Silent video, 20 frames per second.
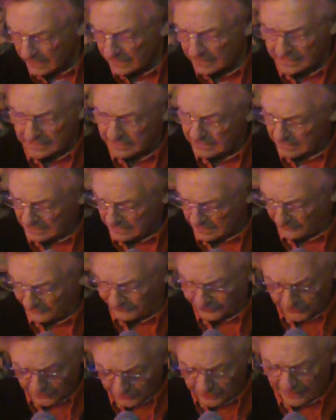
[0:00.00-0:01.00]
in a, in a
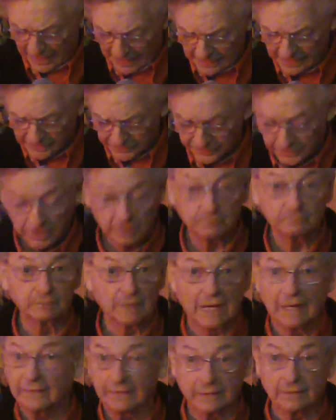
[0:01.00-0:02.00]
few days.
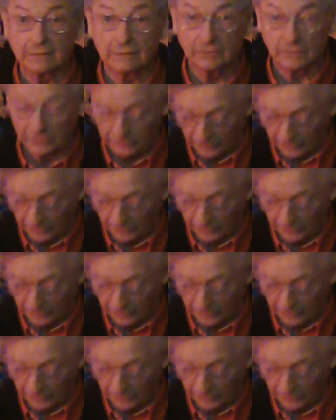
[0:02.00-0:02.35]
I didn't know